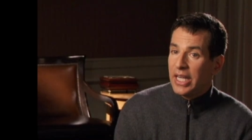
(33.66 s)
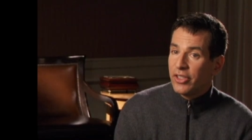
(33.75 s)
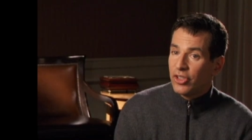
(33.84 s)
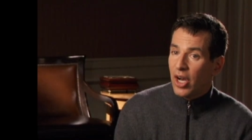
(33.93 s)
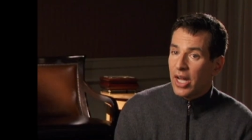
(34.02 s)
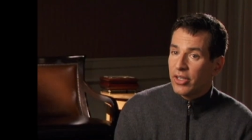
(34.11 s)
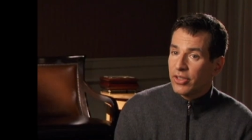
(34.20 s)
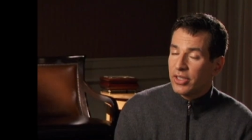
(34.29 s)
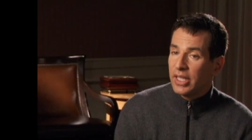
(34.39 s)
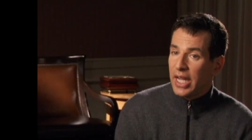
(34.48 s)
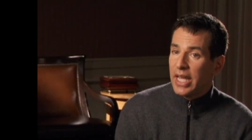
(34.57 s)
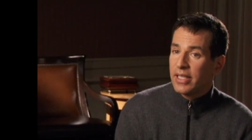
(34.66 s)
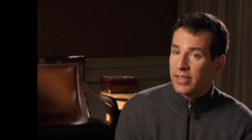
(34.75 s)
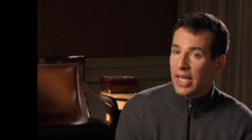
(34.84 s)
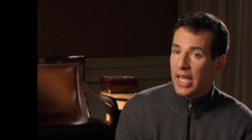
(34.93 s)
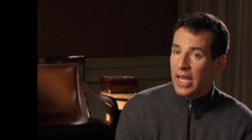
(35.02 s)
His daughters today
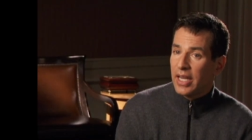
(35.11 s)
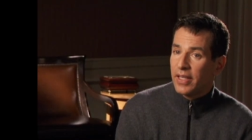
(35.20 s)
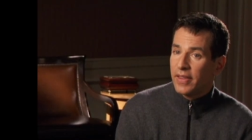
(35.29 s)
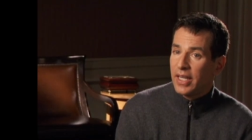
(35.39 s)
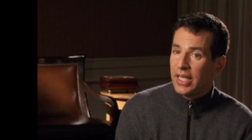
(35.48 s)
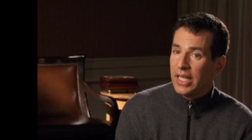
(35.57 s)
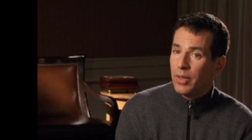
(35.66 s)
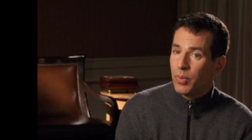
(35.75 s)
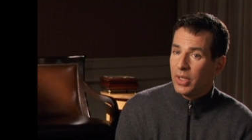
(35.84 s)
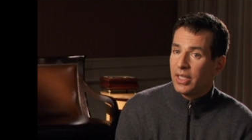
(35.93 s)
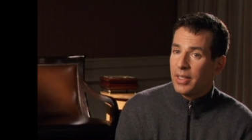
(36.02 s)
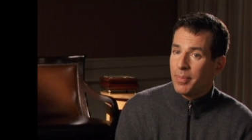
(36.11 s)
say that he really